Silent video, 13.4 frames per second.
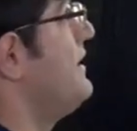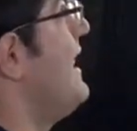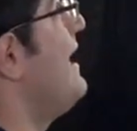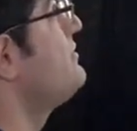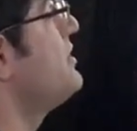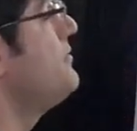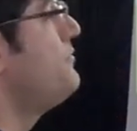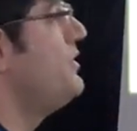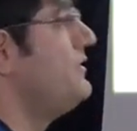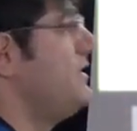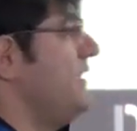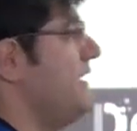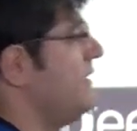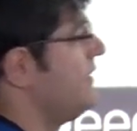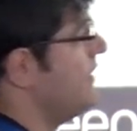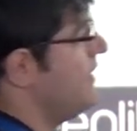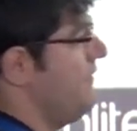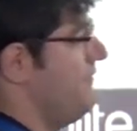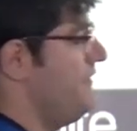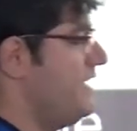the cloud computing,
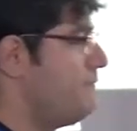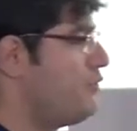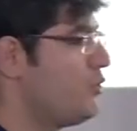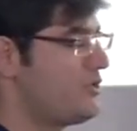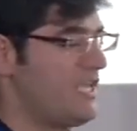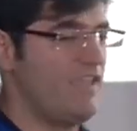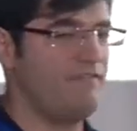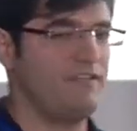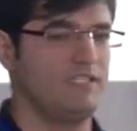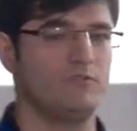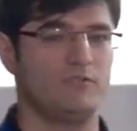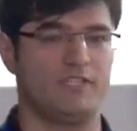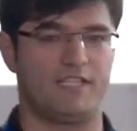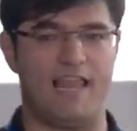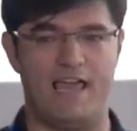we push everything to the